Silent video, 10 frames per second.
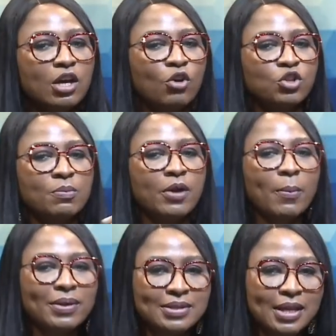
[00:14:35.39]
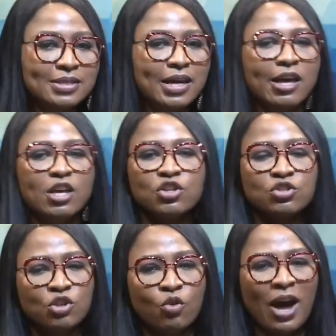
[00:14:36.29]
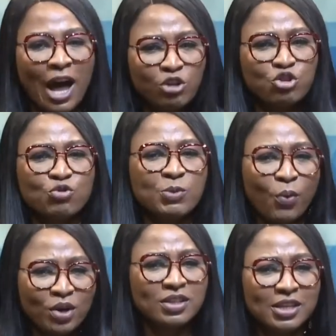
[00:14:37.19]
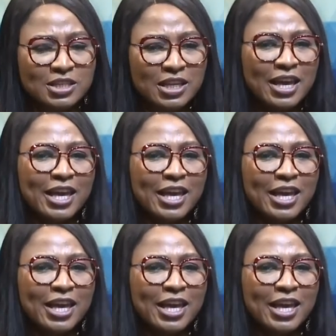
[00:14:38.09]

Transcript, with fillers: go to Mirabel Center, you know, how to report this.